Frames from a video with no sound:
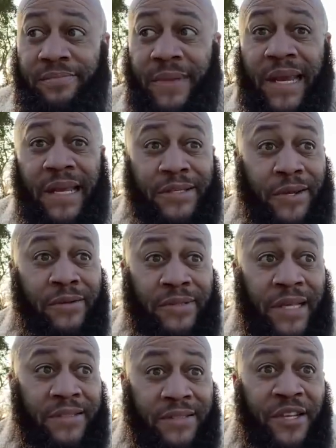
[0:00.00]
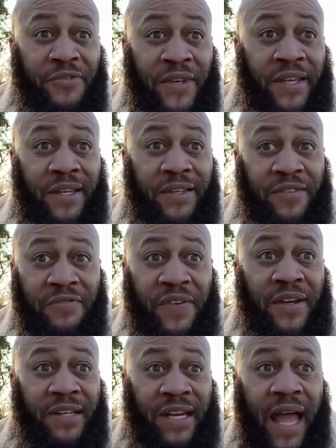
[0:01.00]
They didn't turn their stuff in and
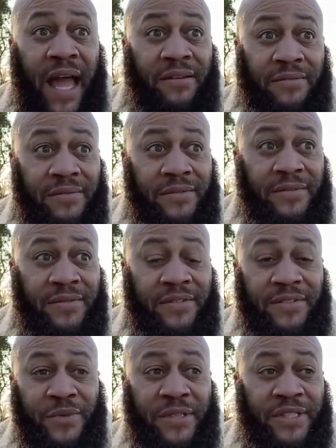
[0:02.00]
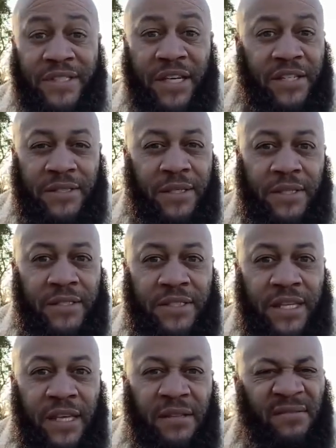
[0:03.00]
filled it out with the Secretary of State.